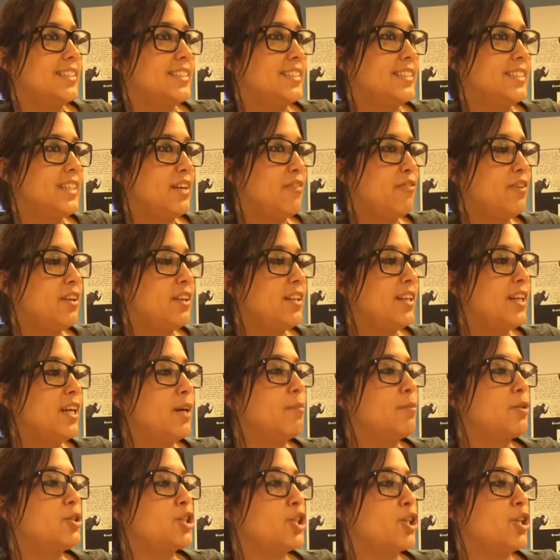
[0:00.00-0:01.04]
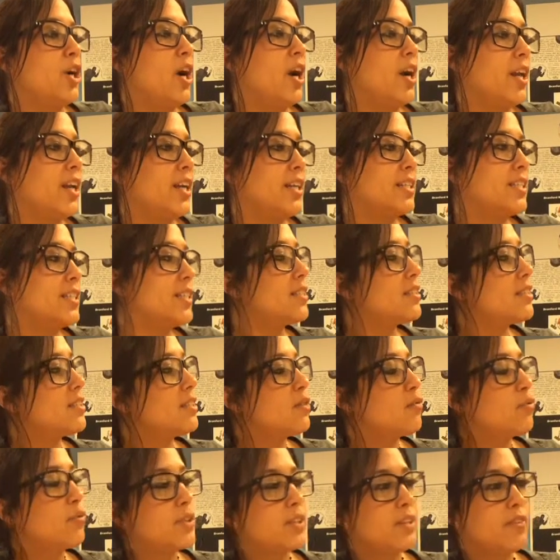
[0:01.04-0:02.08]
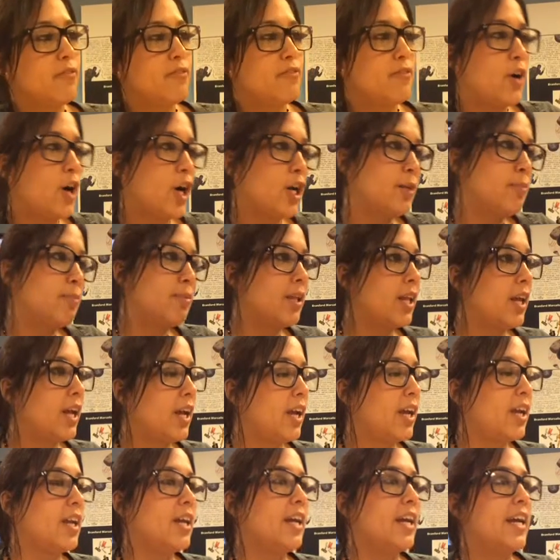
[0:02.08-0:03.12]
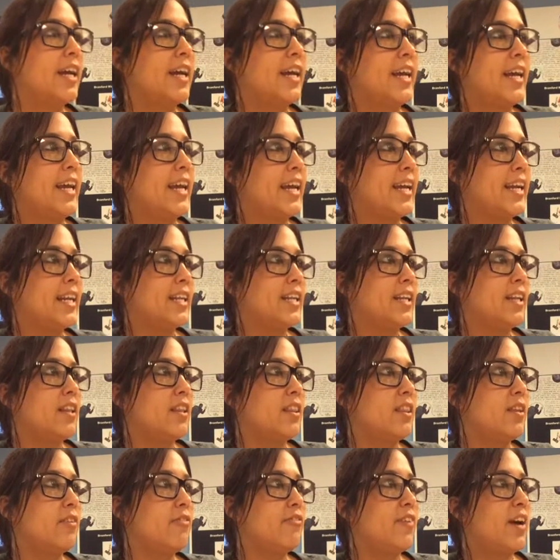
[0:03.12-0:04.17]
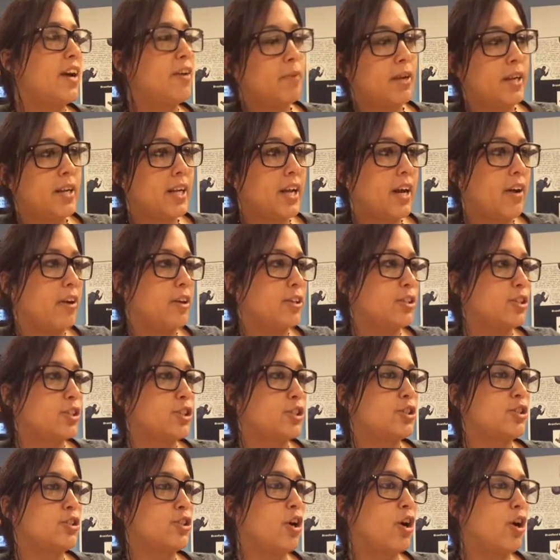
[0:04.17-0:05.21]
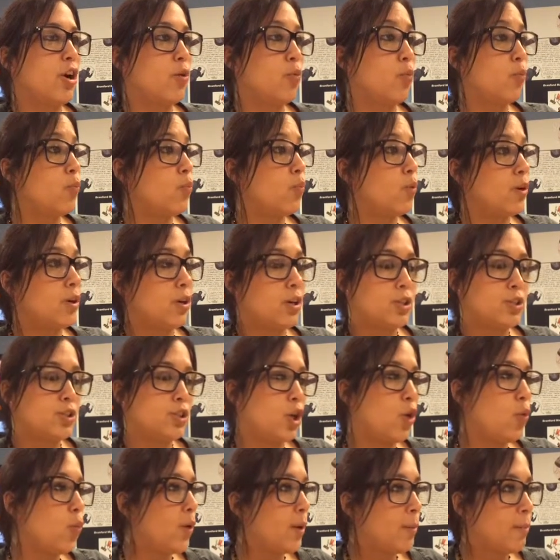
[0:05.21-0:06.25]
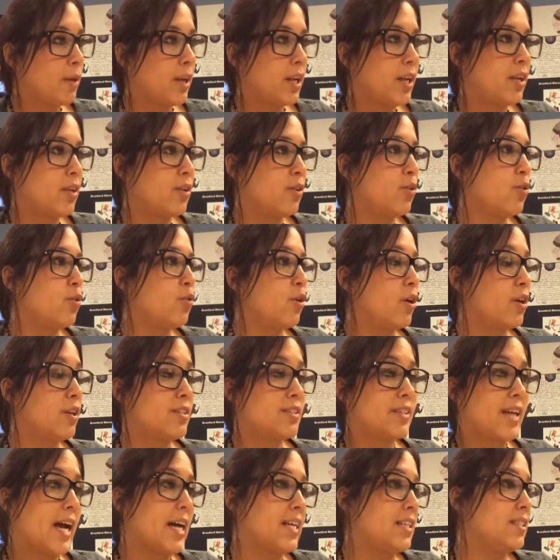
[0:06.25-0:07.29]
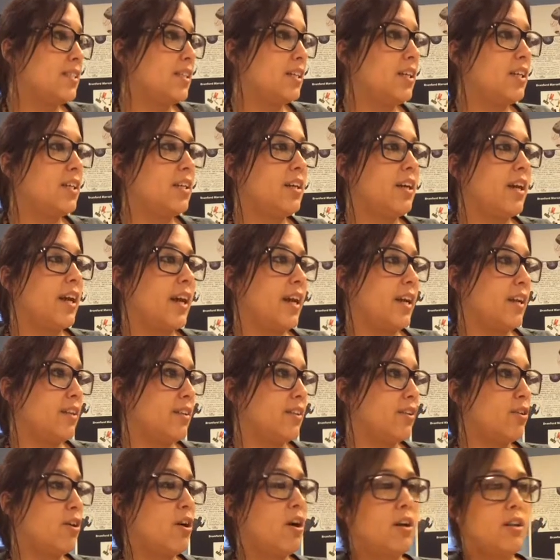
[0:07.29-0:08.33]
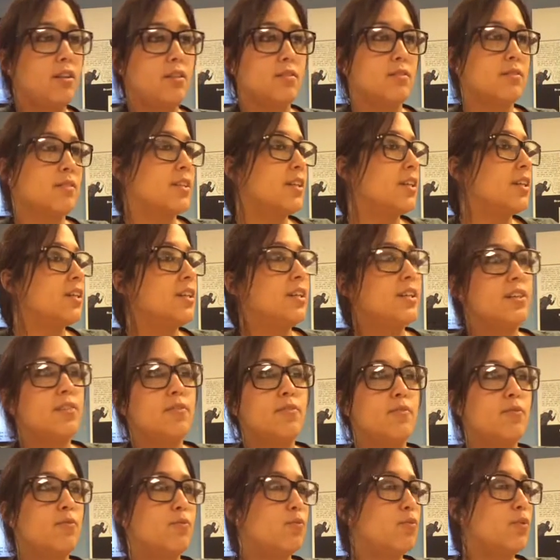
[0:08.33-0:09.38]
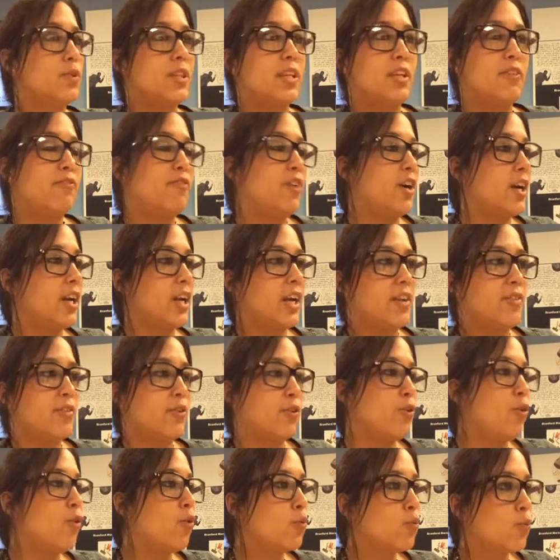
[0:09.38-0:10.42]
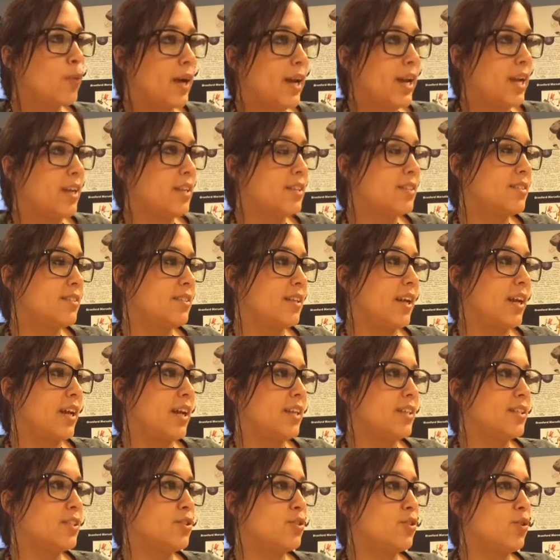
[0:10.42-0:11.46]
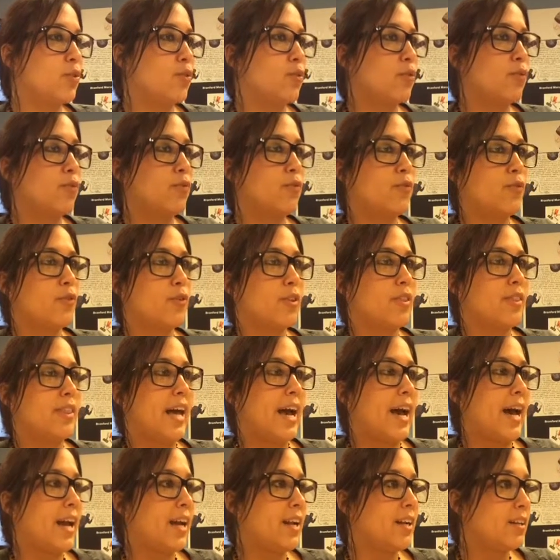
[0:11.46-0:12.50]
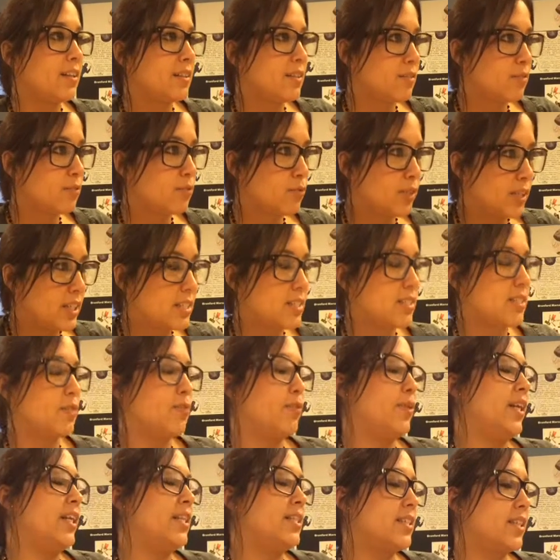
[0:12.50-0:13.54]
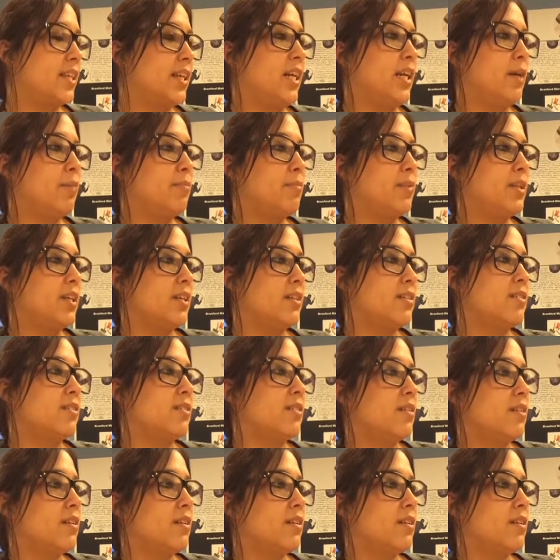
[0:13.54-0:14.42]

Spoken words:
Definitely a mature audience. This is a really fun play, and the five main characters are adult women who are sassy, and they're all really funny in their own ways, and so for that reason we need to keep this